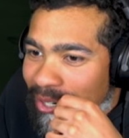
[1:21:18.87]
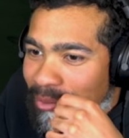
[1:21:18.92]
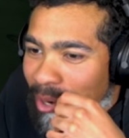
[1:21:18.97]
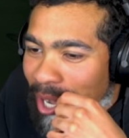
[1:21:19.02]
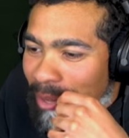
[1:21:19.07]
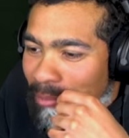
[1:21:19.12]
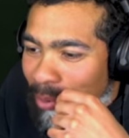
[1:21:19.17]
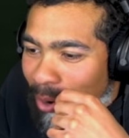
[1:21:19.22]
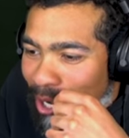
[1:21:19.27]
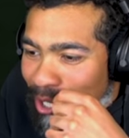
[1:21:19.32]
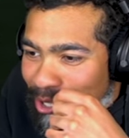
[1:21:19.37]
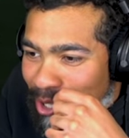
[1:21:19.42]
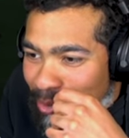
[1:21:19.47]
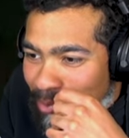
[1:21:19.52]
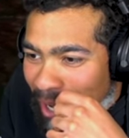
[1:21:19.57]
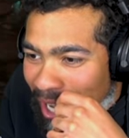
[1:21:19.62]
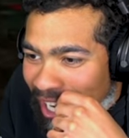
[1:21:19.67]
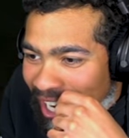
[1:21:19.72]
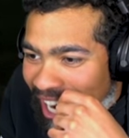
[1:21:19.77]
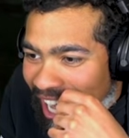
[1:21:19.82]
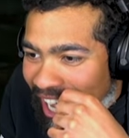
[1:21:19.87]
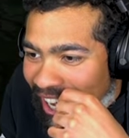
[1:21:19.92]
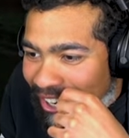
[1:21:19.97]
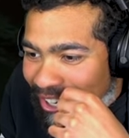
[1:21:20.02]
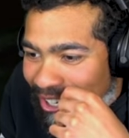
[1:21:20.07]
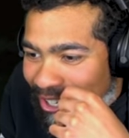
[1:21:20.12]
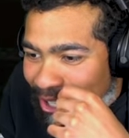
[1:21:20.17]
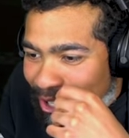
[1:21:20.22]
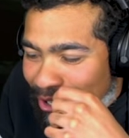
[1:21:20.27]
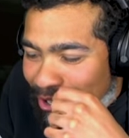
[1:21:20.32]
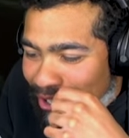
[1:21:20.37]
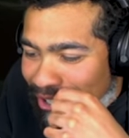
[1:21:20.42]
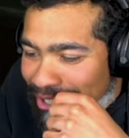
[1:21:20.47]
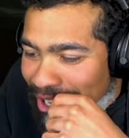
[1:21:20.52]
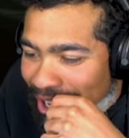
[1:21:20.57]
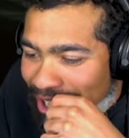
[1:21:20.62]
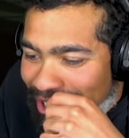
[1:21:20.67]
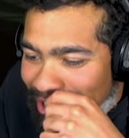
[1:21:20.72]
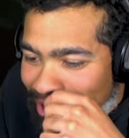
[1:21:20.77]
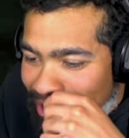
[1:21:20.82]
Wait, Poiised, you bugging out or are you
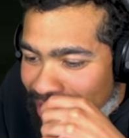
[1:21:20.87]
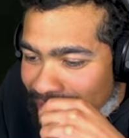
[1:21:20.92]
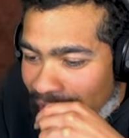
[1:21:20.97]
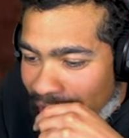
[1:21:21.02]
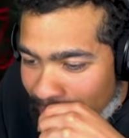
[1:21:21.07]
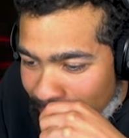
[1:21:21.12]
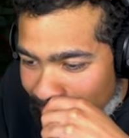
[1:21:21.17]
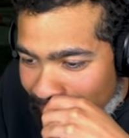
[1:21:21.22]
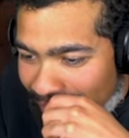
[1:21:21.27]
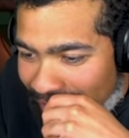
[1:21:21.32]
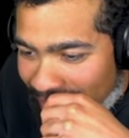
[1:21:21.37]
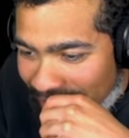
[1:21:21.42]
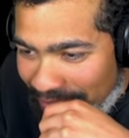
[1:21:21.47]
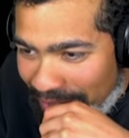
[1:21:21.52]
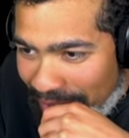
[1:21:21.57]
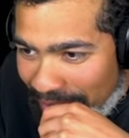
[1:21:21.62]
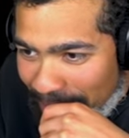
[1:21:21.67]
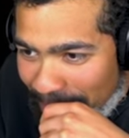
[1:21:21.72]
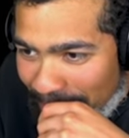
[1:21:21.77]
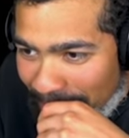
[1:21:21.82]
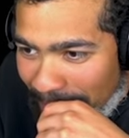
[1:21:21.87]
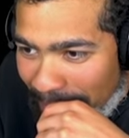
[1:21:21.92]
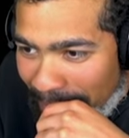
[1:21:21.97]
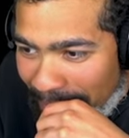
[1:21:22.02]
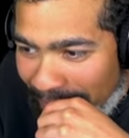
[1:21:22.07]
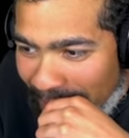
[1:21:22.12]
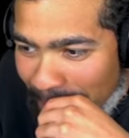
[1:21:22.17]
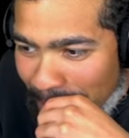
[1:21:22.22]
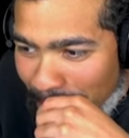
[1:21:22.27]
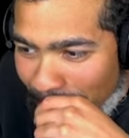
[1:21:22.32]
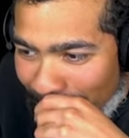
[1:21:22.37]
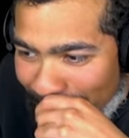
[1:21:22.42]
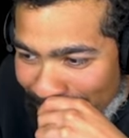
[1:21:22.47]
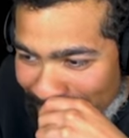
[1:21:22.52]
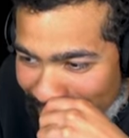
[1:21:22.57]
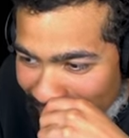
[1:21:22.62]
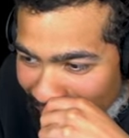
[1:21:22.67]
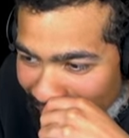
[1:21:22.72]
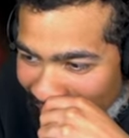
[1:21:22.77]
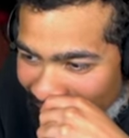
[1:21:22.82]
just, are you just dead? There you go.
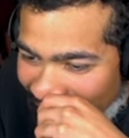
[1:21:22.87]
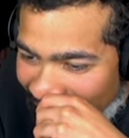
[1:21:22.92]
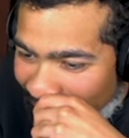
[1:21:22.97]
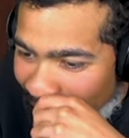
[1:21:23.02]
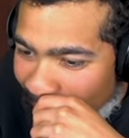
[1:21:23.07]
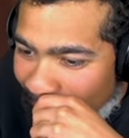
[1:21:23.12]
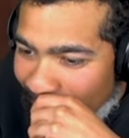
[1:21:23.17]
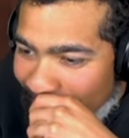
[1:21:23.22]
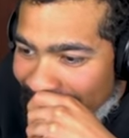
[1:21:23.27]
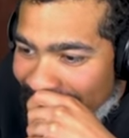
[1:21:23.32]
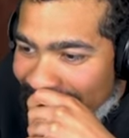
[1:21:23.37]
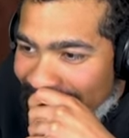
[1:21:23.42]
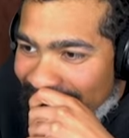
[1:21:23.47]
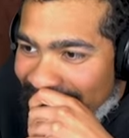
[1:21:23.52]
Poiised dead.